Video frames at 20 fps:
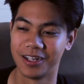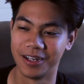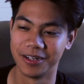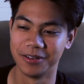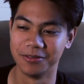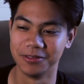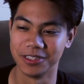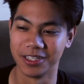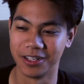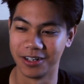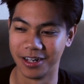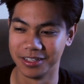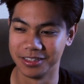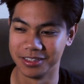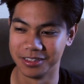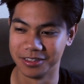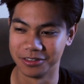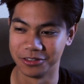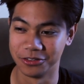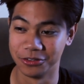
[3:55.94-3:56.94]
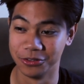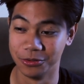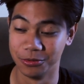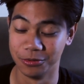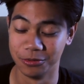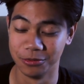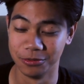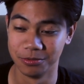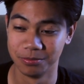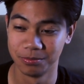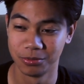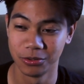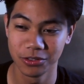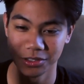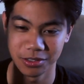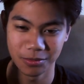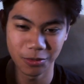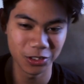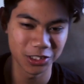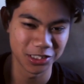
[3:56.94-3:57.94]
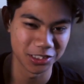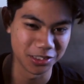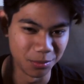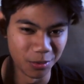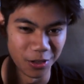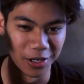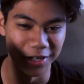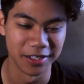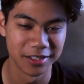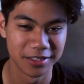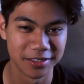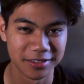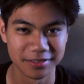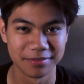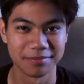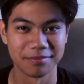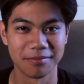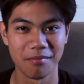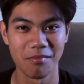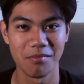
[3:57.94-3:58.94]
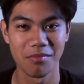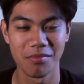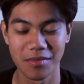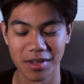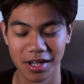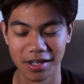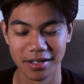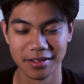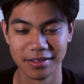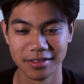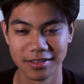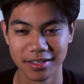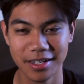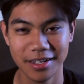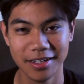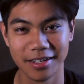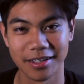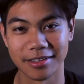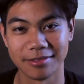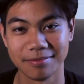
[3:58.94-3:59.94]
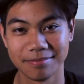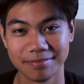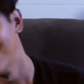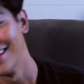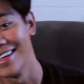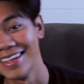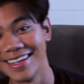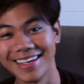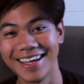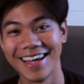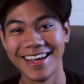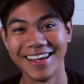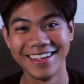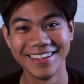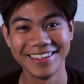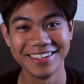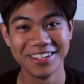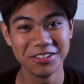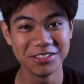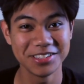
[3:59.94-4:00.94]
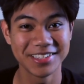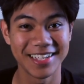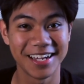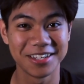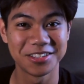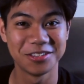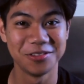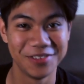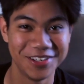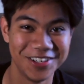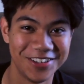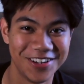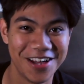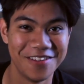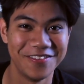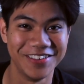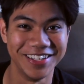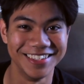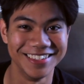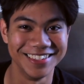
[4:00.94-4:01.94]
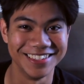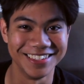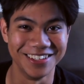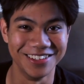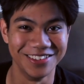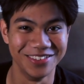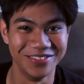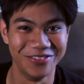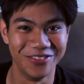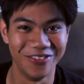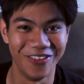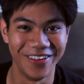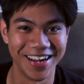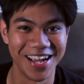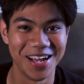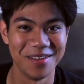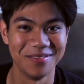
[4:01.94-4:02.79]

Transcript: thought it was a good idea to pull the emergency brake. Yeah. And here's the actual video evidence of what